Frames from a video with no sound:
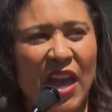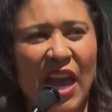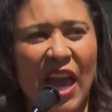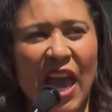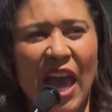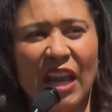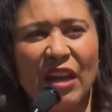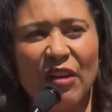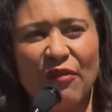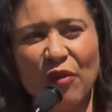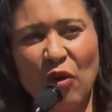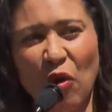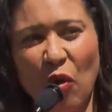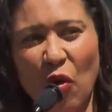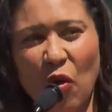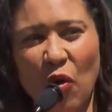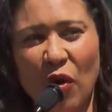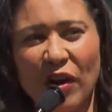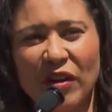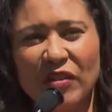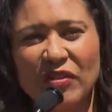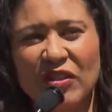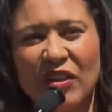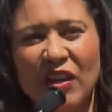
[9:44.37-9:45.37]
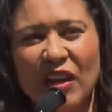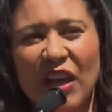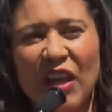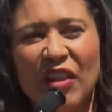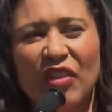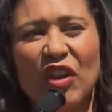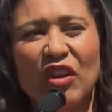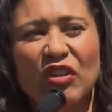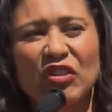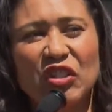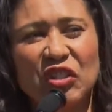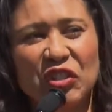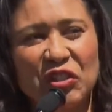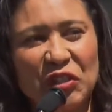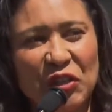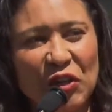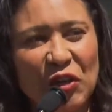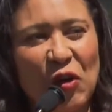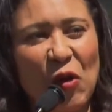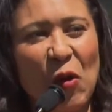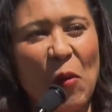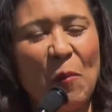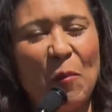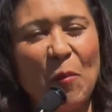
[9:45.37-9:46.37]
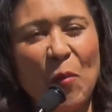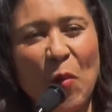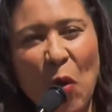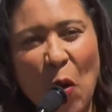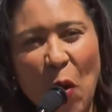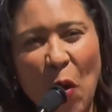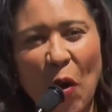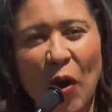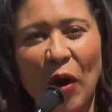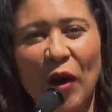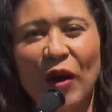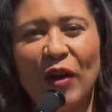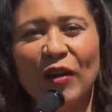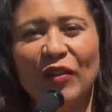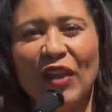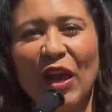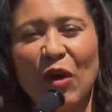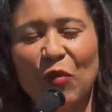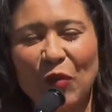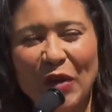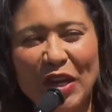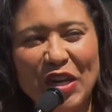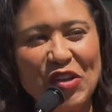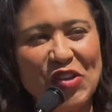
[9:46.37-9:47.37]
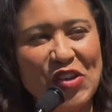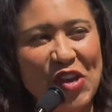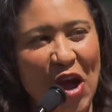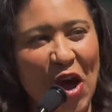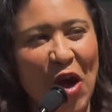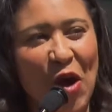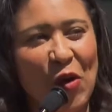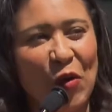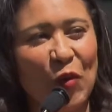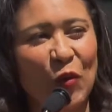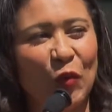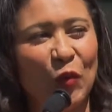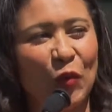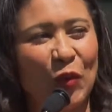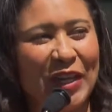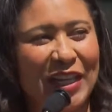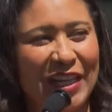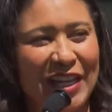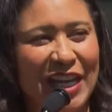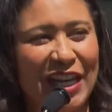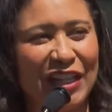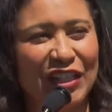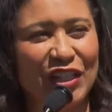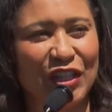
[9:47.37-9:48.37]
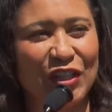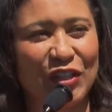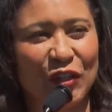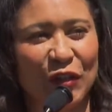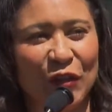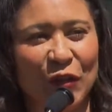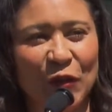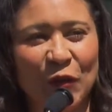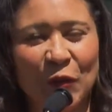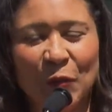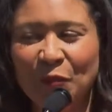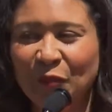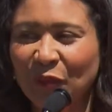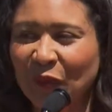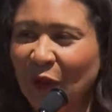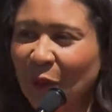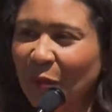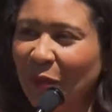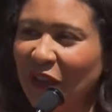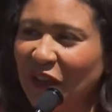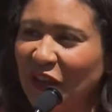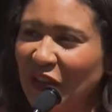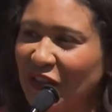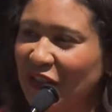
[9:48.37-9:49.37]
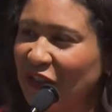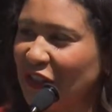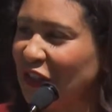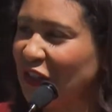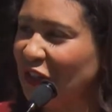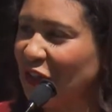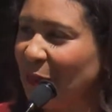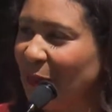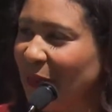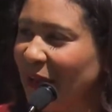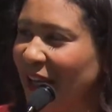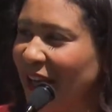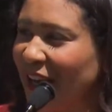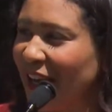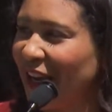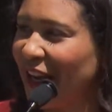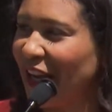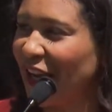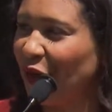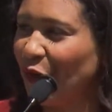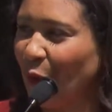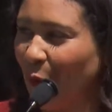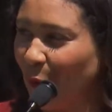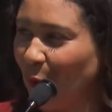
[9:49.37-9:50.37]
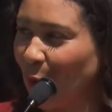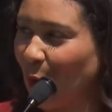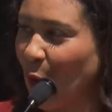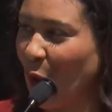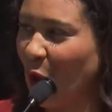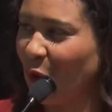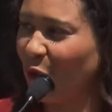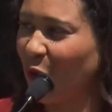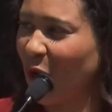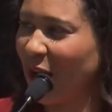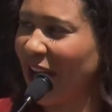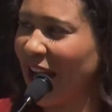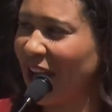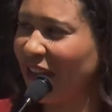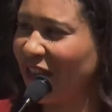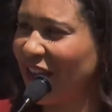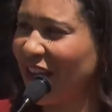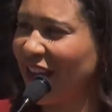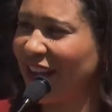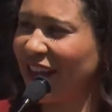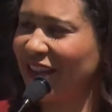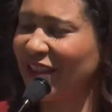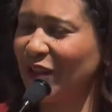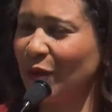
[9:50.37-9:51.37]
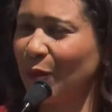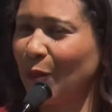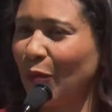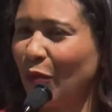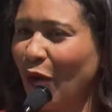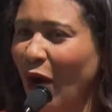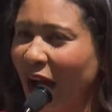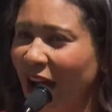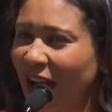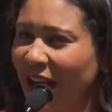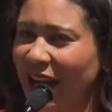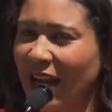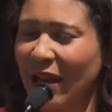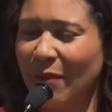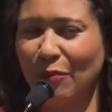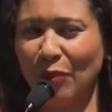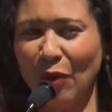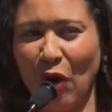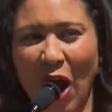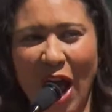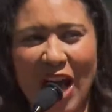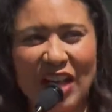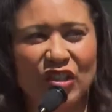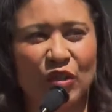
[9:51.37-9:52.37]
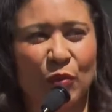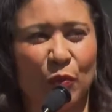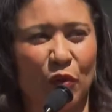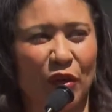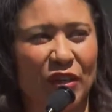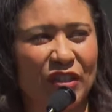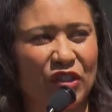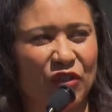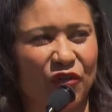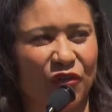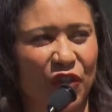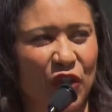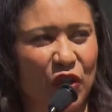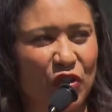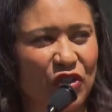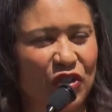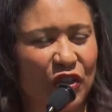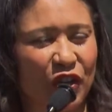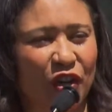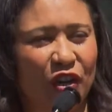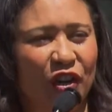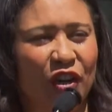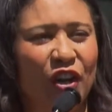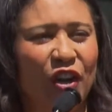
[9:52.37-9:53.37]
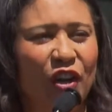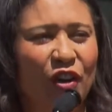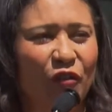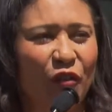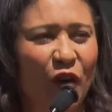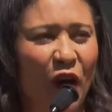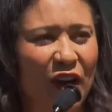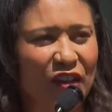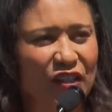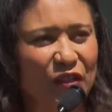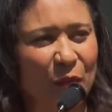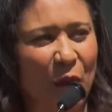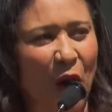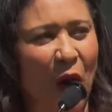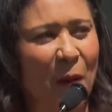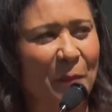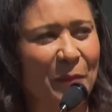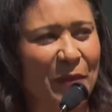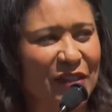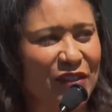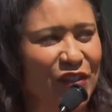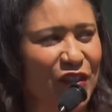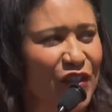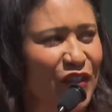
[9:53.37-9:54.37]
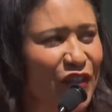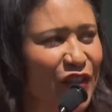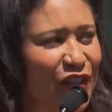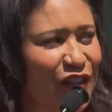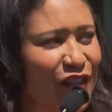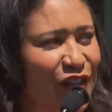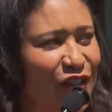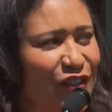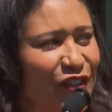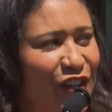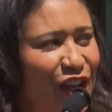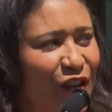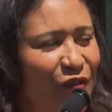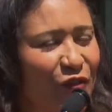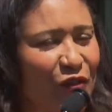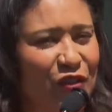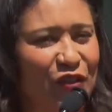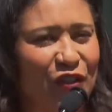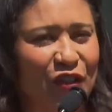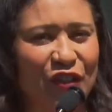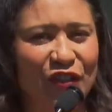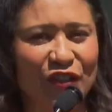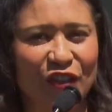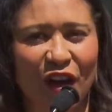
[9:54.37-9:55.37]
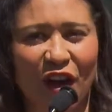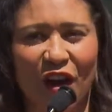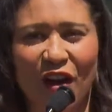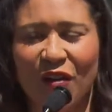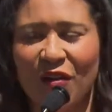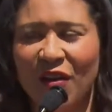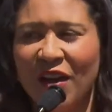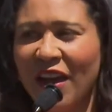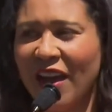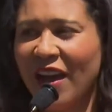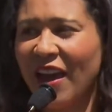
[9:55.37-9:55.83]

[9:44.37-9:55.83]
And of course, there's still more that we know we need to do, but this is the beginning of what I think is a bright and prosperous future for our small businesses in San Francisco.